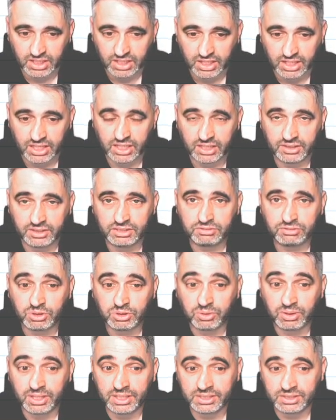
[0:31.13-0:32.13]
This
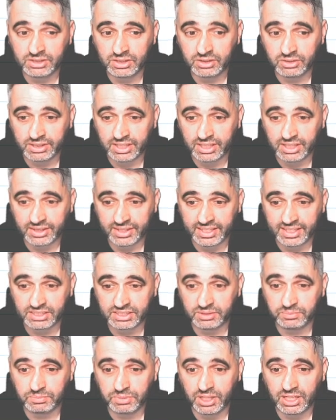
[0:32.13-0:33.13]
requires knowing that there's an
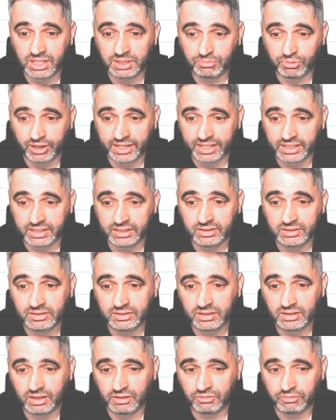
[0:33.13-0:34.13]
implied bracket
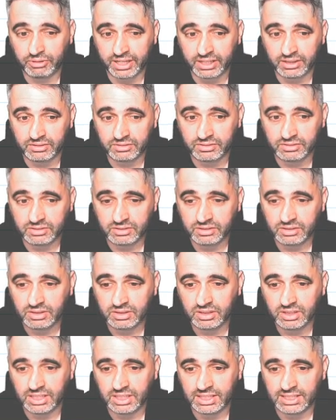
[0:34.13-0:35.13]
around
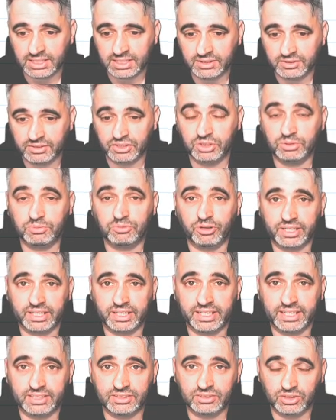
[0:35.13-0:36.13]
the numerator and
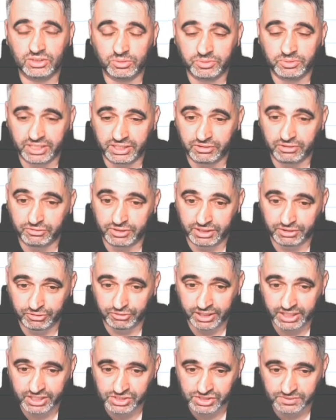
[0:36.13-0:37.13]
denominator of any
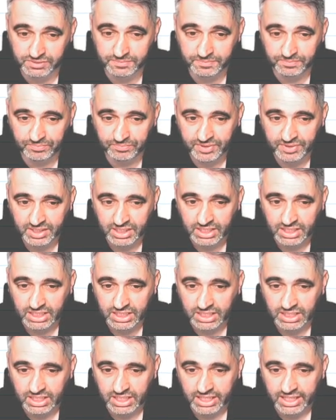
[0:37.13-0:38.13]
fraction,
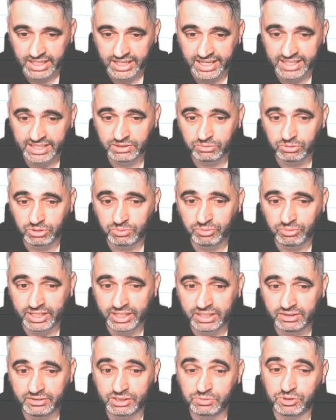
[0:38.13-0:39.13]
and that where a bracketed
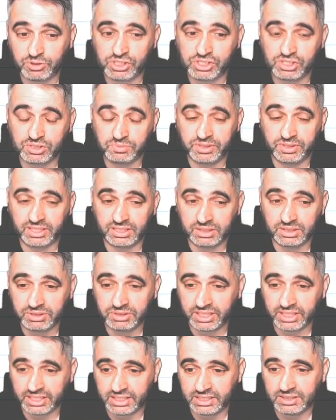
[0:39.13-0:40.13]
expression is being
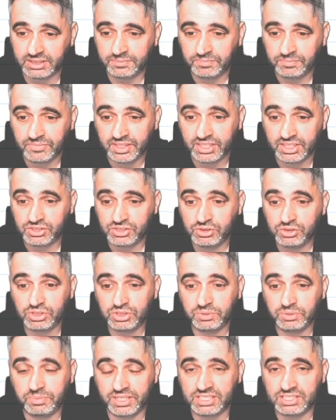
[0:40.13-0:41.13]
eliminated, it's usually
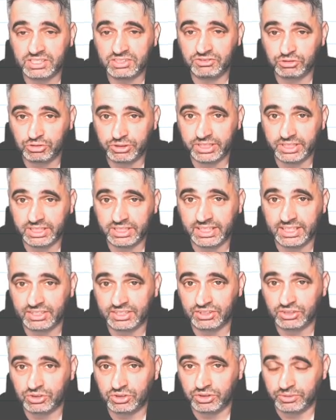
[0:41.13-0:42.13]
best to treat it as a
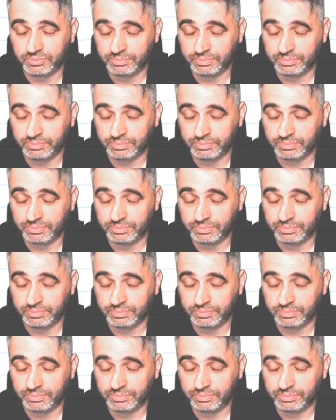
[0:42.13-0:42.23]
term.